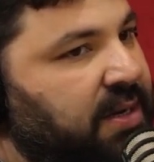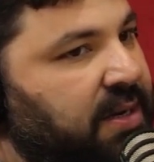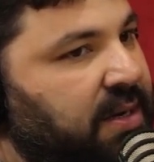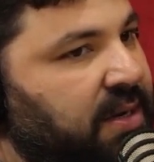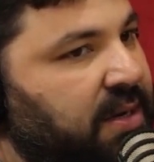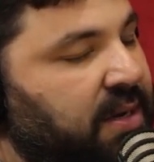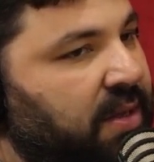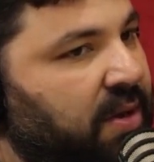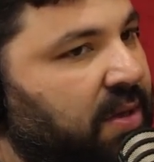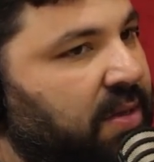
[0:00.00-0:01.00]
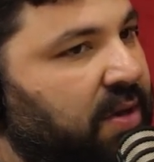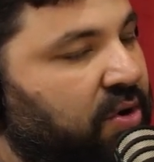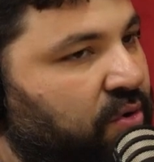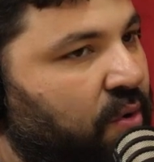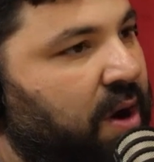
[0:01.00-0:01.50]
the
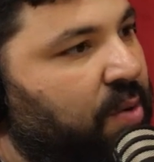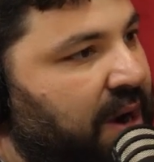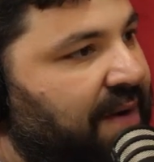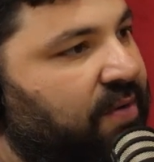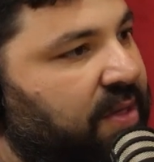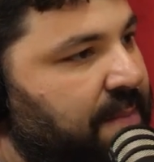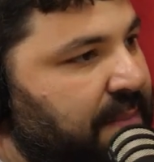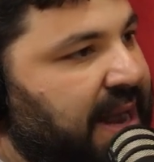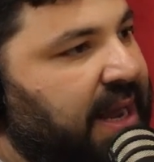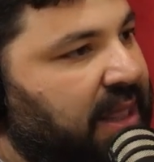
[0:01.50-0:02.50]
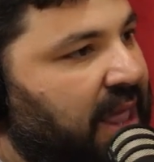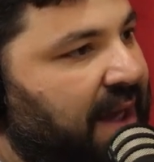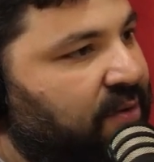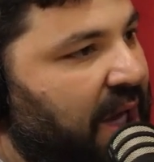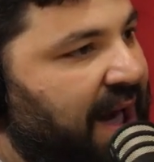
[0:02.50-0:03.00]
joy or whatever, the meaning in
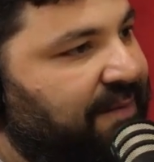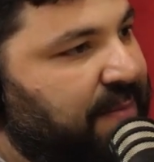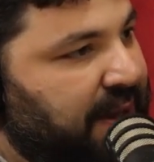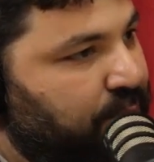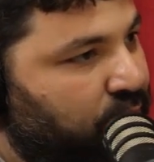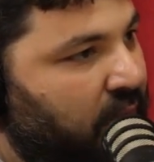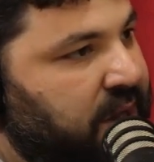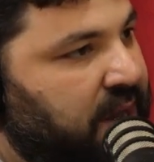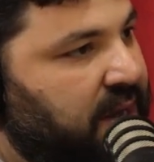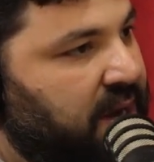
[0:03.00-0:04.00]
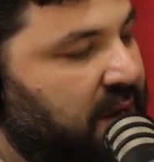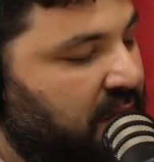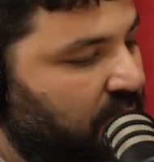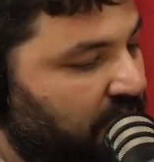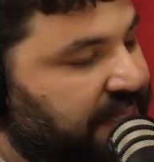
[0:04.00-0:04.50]
life you have being present
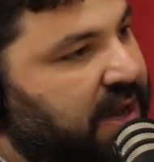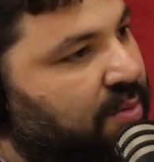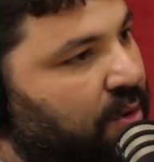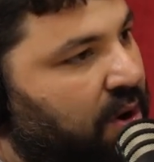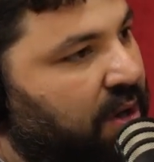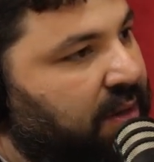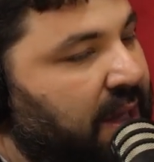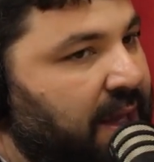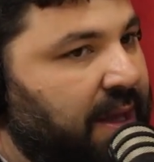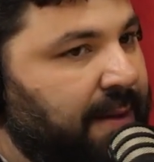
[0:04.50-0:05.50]
with this world.